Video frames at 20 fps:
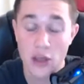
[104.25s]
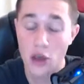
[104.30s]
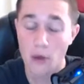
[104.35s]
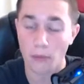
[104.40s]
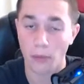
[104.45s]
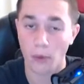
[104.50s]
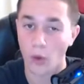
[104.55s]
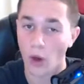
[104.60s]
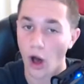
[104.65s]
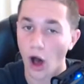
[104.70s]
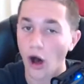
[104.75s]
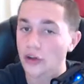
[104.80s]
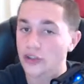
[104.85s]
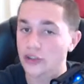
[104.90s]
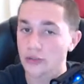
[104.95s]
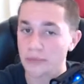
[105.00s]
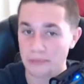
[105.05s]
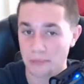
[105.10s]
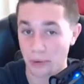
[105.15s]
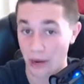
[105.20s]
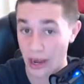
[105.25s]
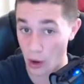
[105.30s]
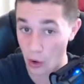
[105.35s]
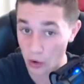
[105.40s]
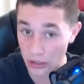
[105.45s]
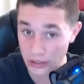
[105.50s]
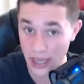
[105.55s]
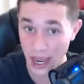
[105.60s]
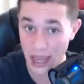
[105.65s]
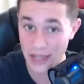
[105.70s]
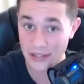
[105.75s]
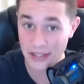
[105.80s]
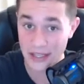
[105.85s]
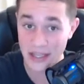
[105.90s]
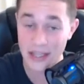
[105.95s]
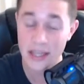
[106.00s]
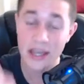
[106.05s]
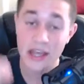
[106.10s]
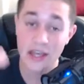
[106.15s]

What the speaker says: but we'll also be prioritizing